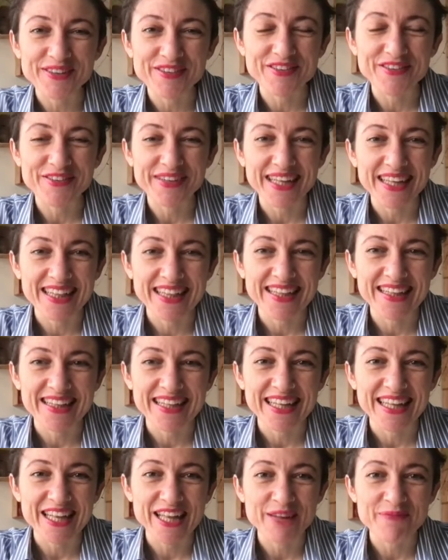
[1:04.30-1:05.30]
to it
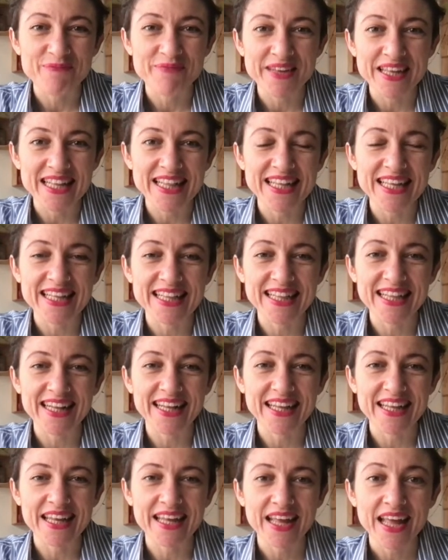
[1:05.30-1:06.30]

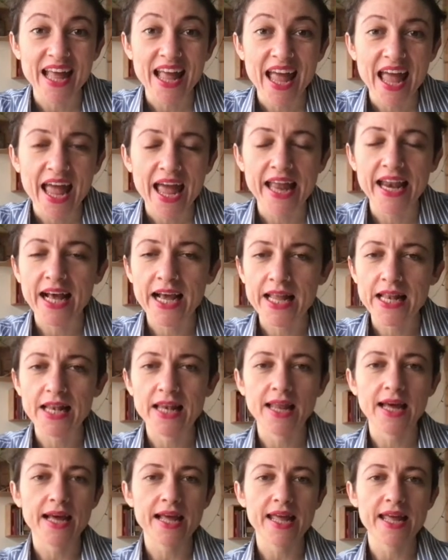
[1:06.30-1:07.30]
immediately, and I
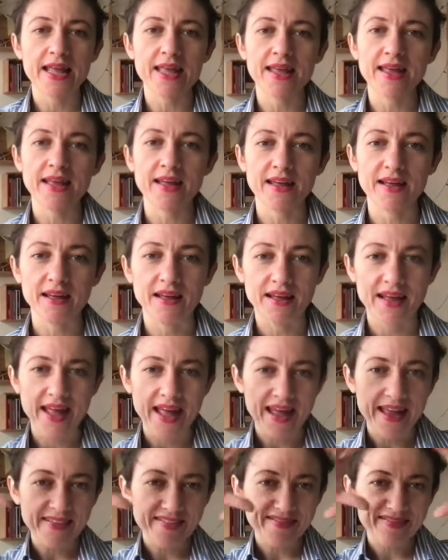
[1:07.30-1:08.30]
like
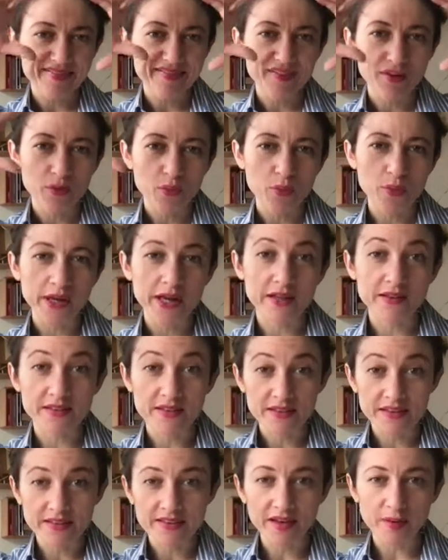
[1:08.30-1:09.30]
hats with a
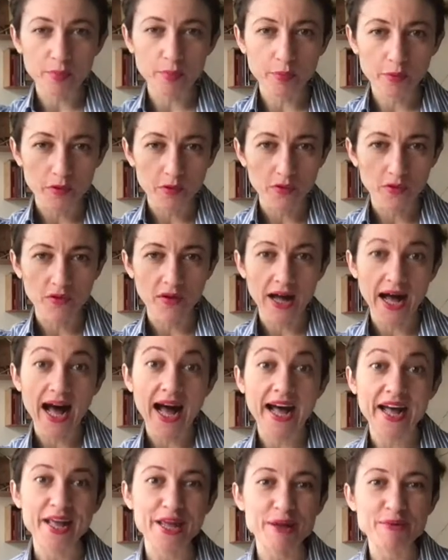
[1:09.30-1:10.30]
double
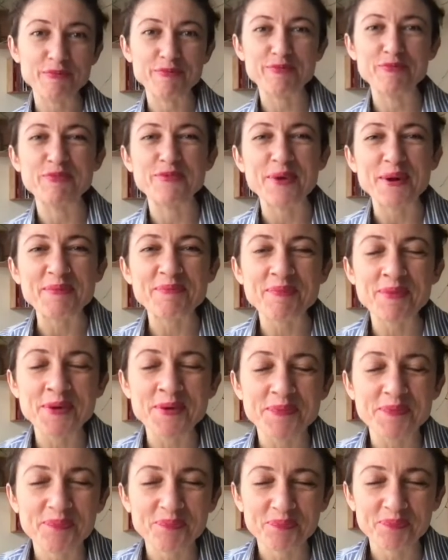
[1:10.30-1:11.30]
high brim.
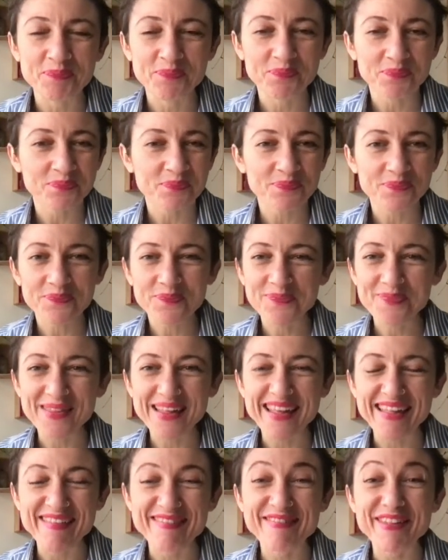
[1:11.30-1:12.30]

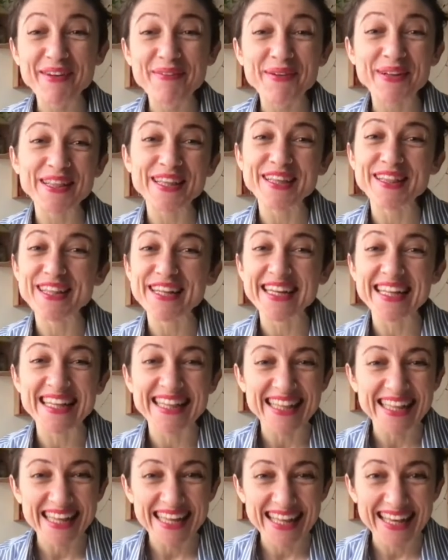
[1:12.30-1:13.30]
So I wanted to knit
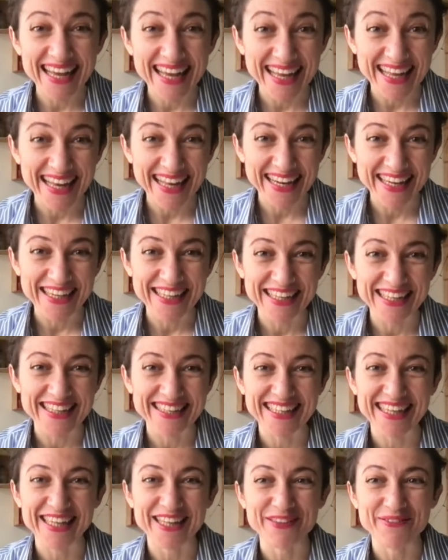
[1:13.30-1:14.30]
it. I got in
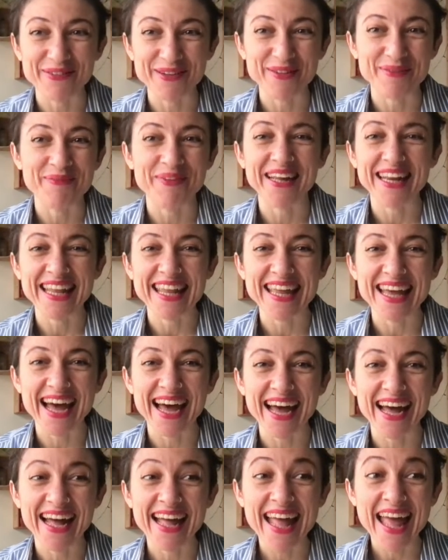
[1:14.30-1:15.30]
contact with
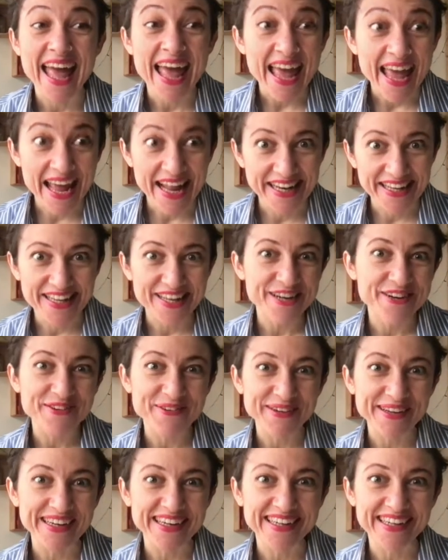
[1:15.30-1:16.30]
Maria, and here
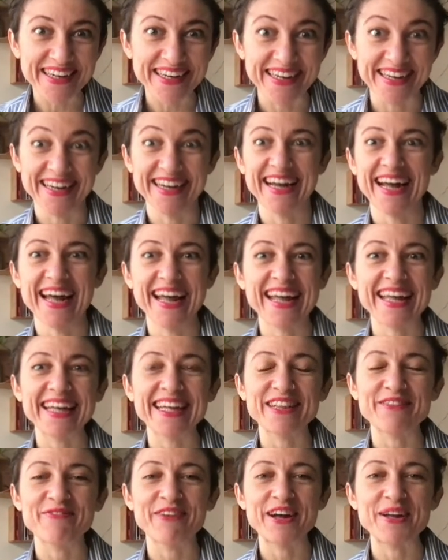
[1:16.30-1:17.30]
we are. I got
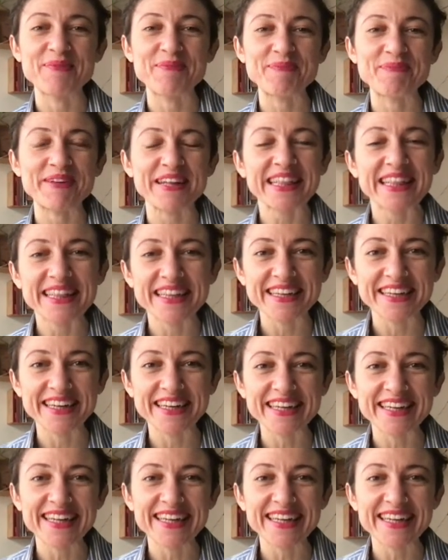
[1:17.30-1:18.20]
my pattern,